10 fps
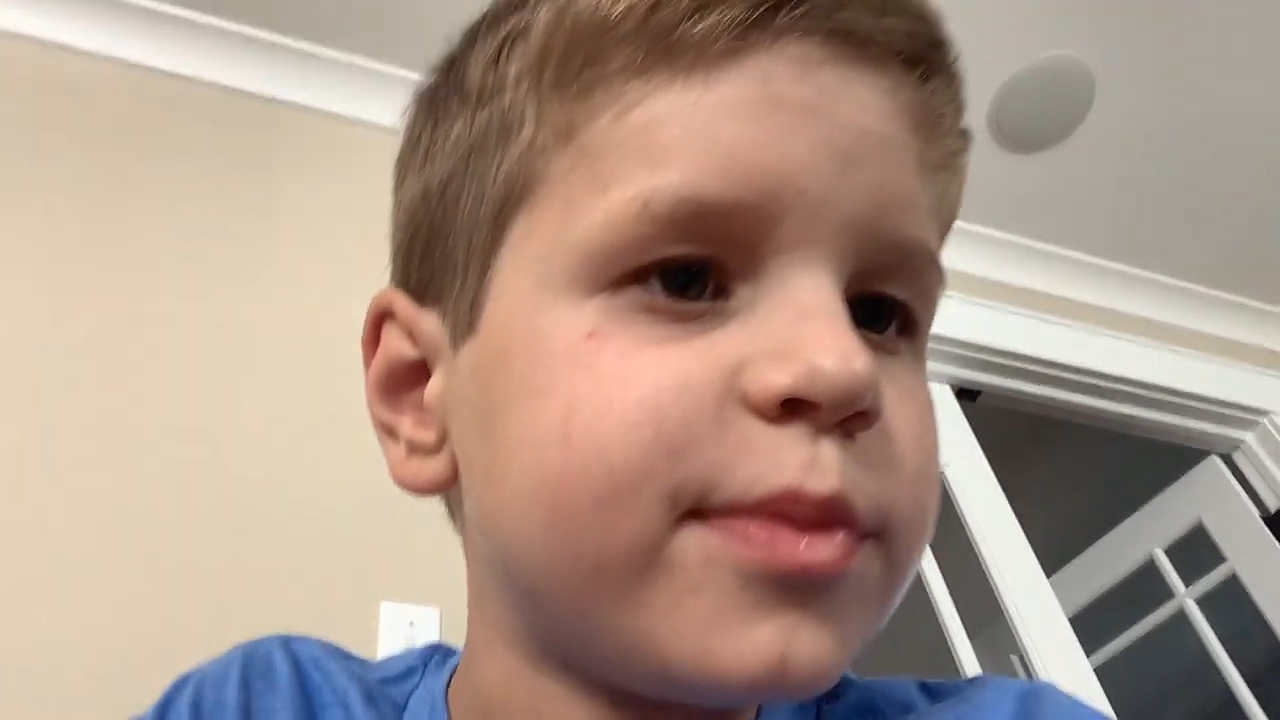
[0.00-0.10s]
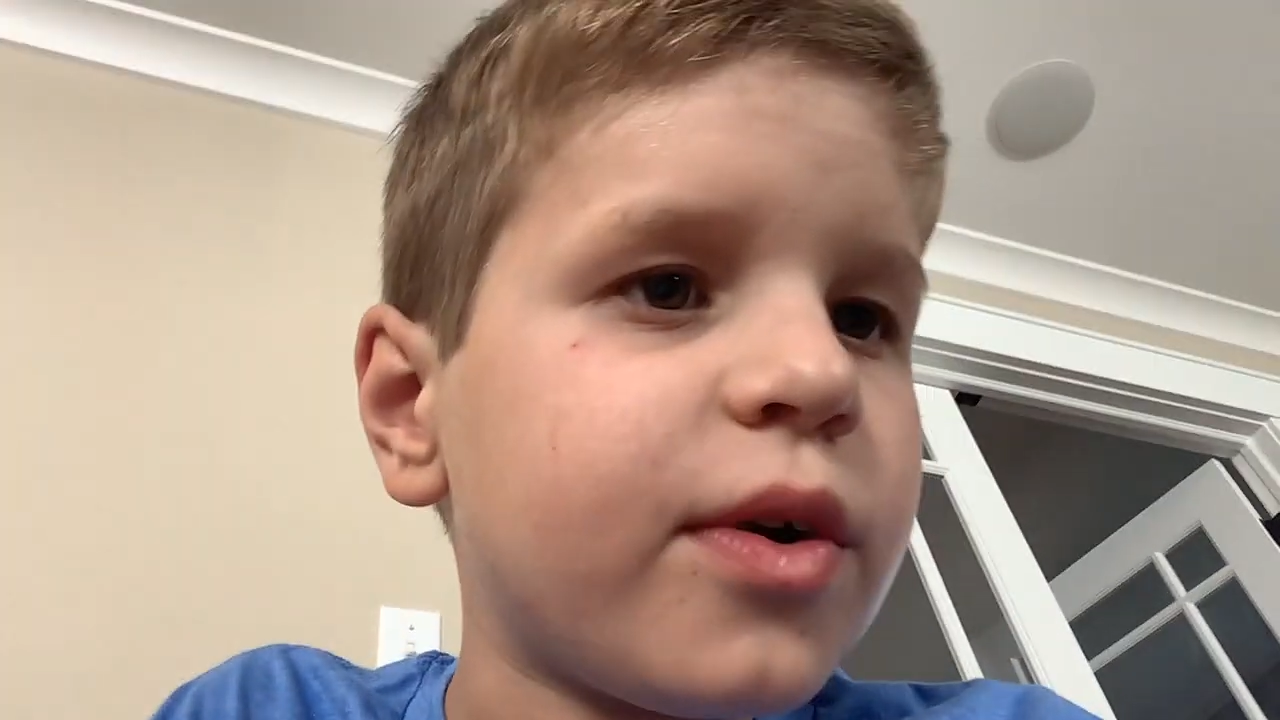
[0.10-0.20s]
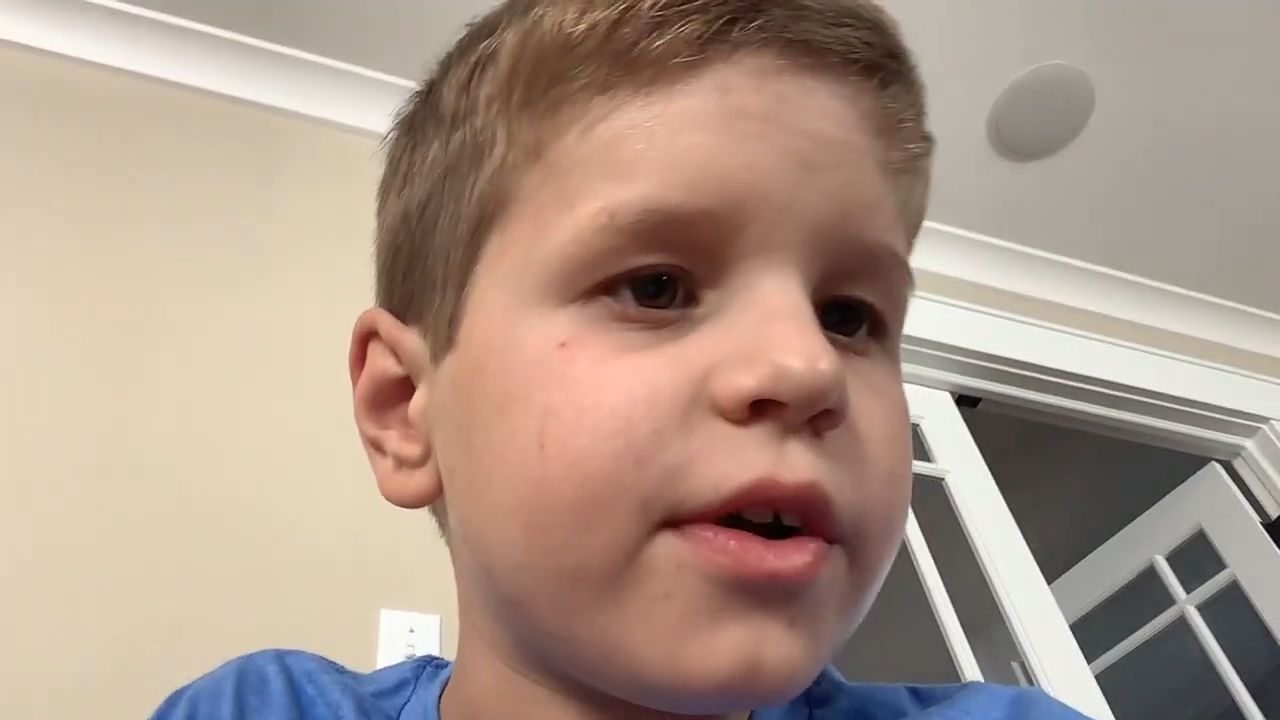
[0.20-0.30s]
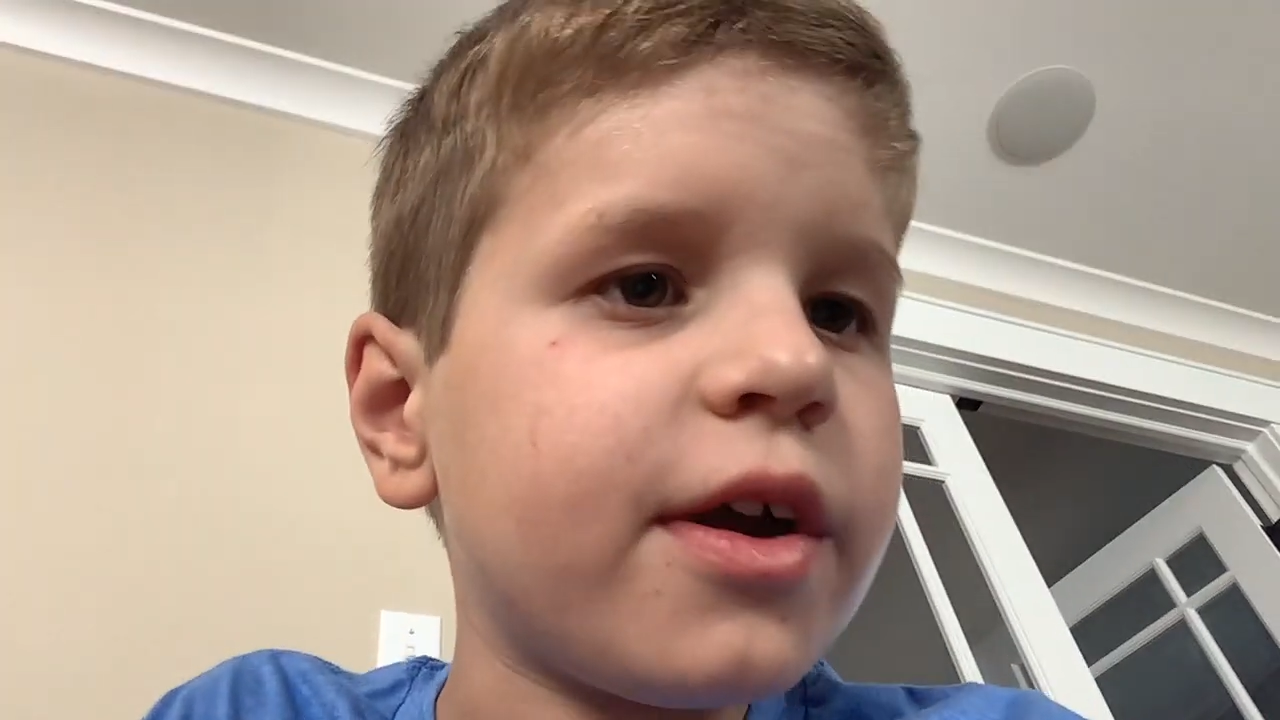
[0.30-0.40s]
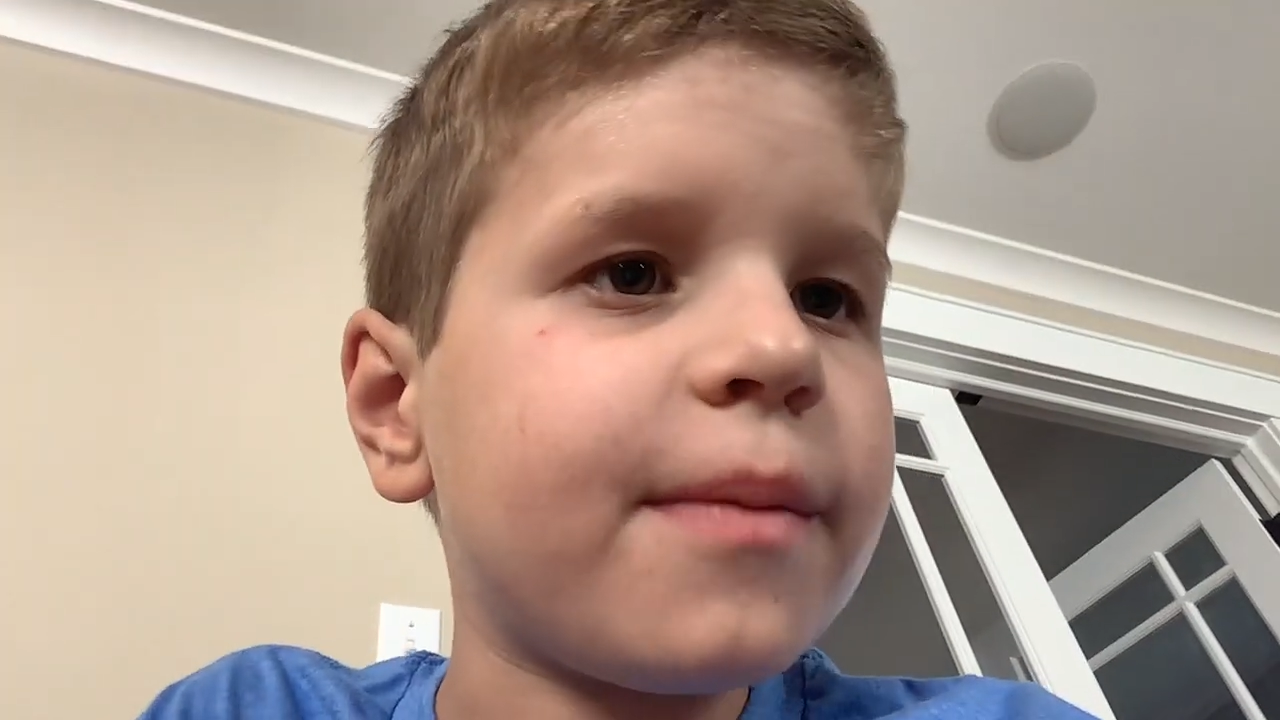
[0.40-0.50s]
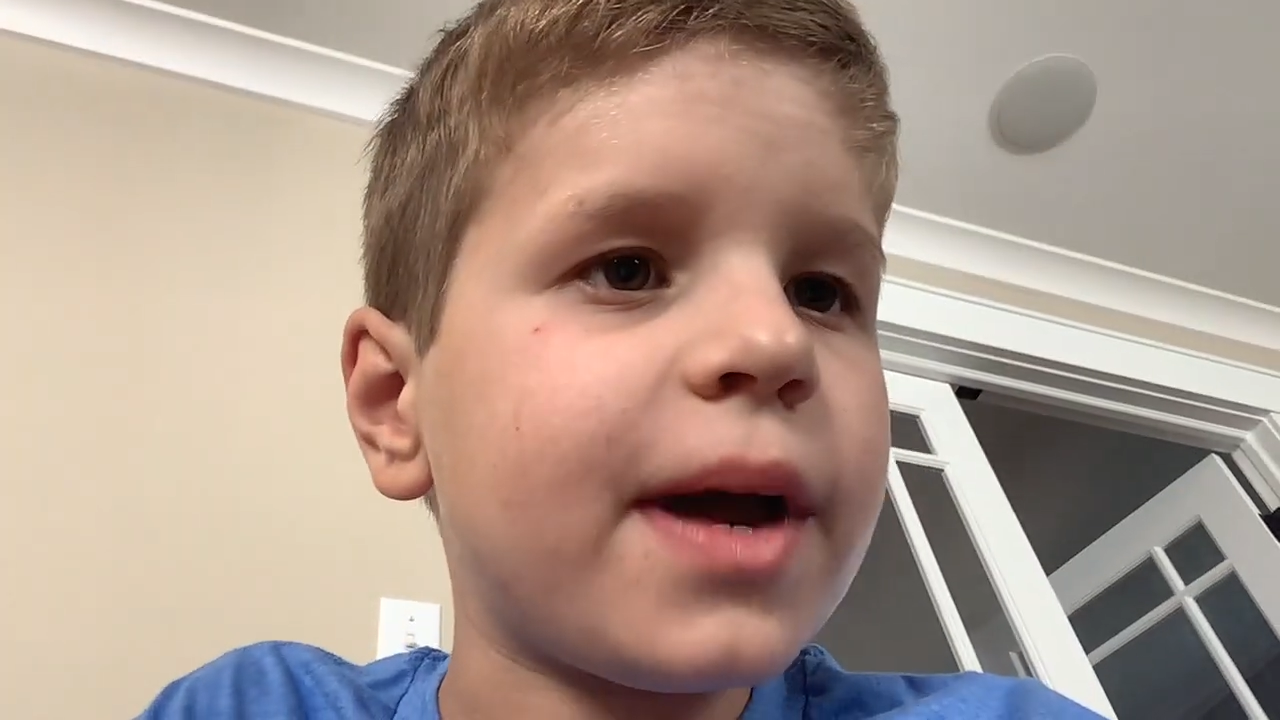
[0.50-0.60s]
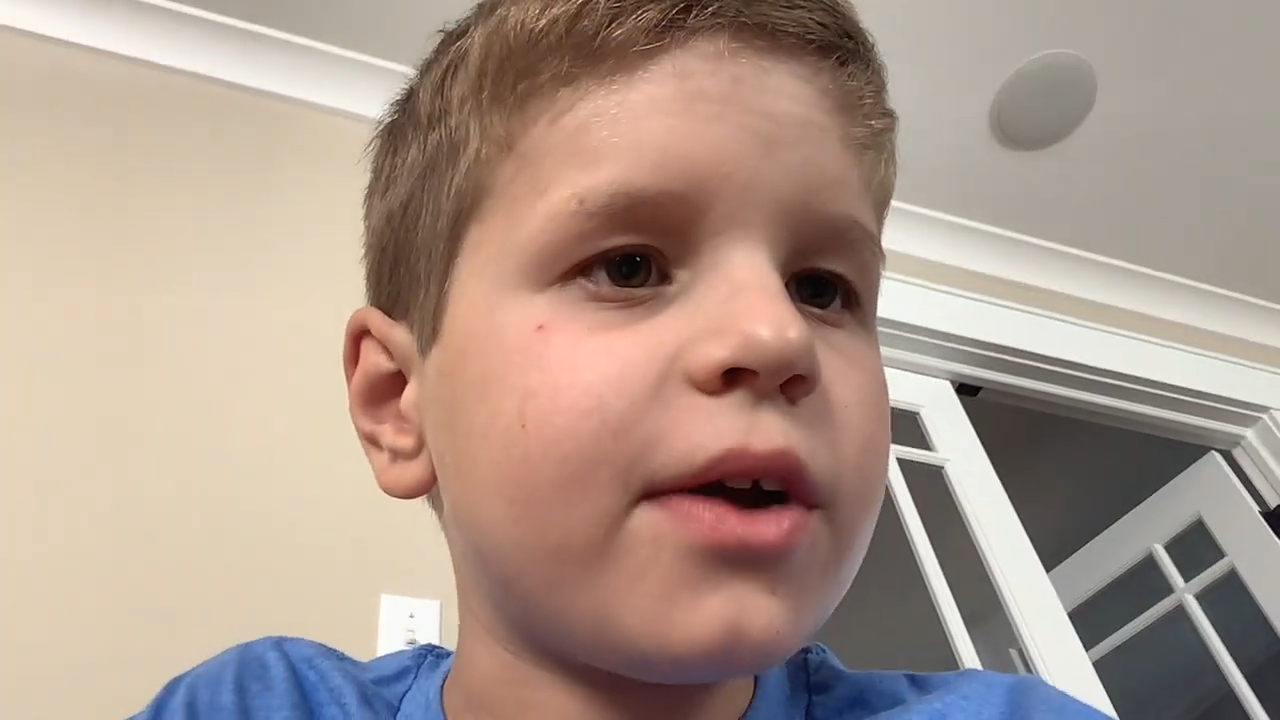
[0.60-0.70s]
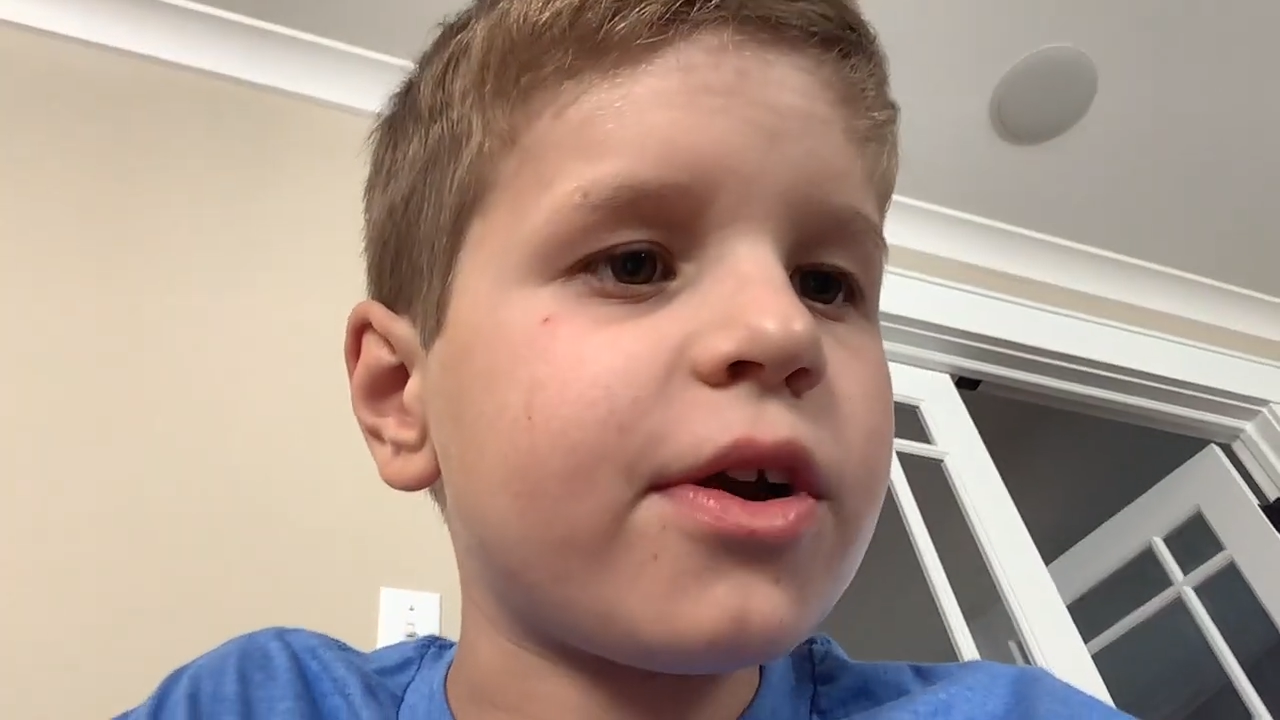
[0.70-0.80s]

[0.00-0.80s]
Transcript: more about